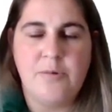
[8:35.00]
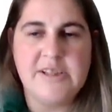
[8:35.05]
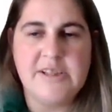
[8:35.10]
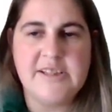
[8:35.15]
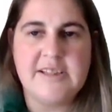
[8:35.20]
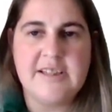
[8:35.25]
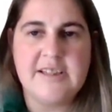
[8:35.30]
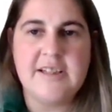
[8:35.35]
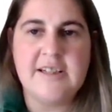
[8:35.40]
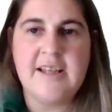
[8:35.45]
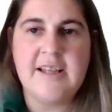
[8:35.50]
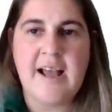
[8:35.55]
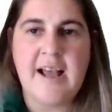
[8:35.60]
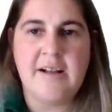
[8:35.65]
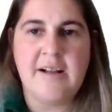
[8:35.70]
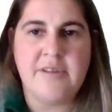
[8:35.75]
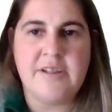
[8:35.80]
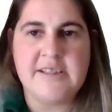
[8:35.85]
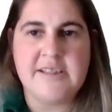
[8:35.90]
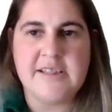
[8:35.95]
We still
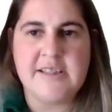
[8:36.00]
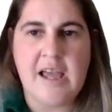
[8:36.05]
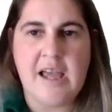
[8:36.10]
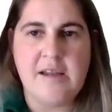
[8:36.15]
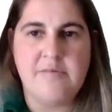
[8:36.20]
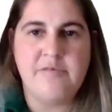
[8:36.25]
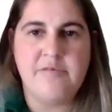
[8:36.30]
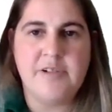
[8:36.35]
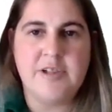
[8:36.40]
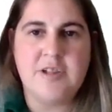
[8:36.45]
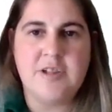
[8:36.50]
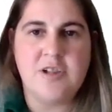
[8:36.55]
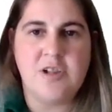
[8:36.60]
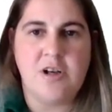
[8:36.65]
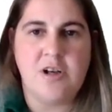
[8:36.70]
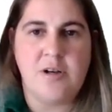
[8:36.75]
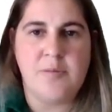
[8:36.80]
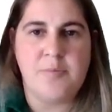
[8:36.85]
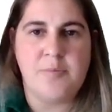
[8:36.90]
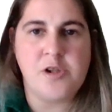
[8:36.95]
have the same filter
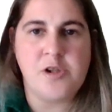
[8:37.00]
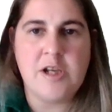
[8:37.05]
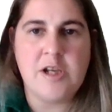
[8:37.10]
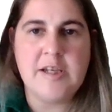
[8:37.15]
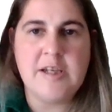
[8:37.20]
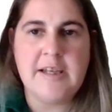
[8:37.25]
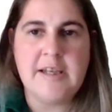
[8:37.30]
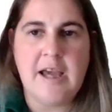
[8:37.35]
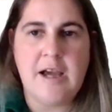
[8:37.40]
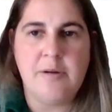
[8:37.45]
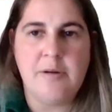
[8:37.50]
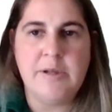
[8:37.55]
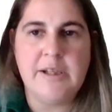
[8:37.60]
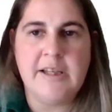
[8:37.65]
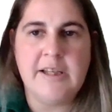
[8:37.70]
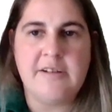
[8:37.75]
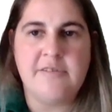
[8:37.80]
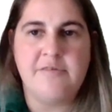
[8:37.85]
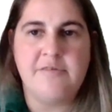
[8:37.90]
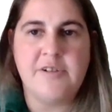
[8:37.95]
option. Yeah, we
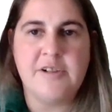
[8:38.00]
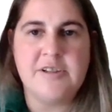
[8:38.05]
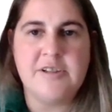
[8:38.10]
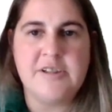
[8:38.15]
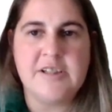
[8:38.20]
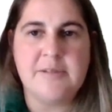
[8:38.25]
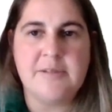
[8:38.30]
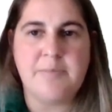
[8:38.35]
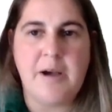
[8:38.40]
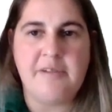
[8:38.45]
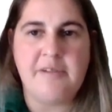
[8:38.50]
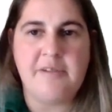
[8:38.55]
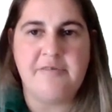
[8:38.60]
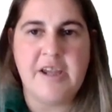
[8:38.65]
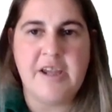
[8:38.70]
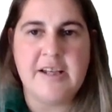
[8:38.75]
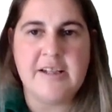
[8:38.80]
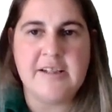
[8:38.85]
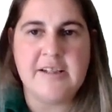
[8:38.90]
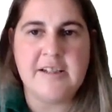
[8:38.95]
can filter by
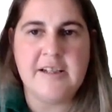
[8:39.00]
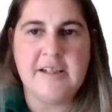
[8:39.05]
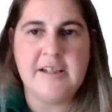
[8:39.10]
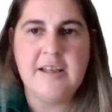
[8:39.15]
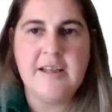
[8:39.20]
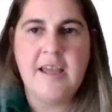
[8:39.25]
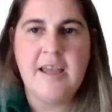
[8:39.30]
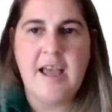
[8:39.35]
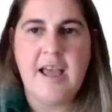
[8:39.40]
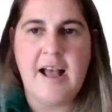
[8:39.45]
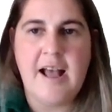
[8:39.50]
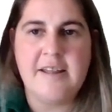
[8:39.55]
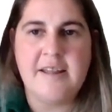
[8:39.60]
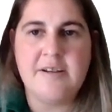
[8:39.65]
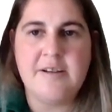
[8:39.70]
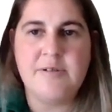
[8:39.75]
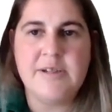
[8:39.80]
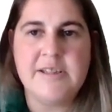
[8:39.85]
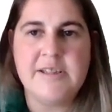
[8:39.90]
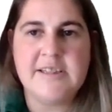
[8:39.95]
vendor, and
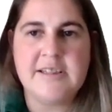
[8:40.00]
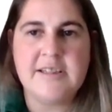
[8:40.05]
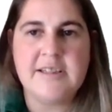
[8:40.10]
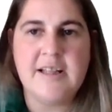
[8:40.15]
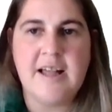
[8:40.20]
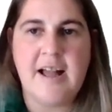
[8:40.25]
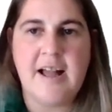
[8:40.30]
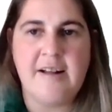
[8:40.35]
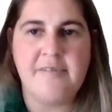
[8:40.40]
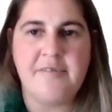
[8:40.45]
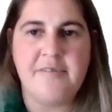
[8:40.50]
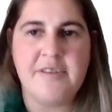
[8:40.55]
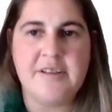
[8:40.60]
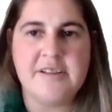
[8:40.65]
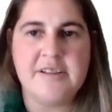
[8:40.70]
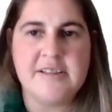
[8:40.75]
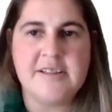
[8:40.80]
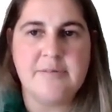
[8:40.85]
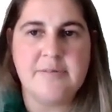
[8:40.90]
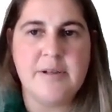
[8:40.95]
then we still have
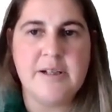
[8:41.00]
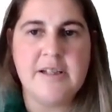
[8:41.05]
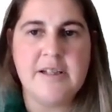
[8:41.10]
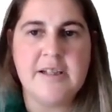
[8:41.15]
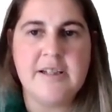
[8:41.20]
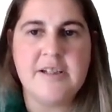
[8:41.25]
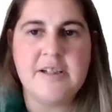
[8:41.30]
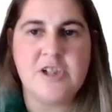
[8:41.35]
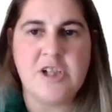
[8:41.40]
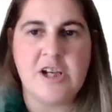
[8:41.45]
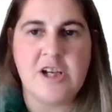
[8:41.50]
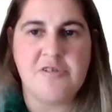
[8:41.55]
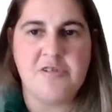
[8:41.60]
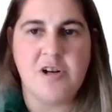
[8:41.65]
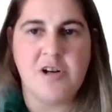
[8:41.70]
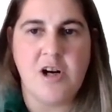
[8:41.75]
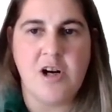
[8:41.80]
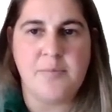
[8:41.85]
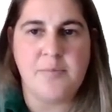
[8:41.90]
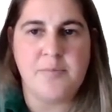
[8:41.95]
the similar
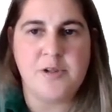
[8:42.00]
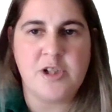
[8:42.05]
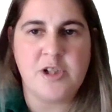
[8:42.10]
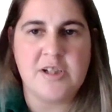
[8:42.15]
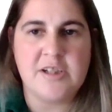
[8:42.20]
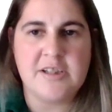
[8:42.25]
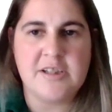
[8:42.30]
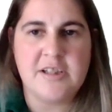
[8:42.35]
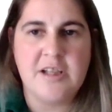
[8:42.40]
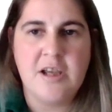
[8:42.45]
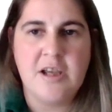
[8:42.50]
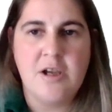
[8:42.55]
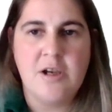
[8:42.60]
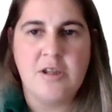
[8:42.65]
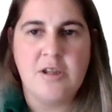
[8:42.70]
general options.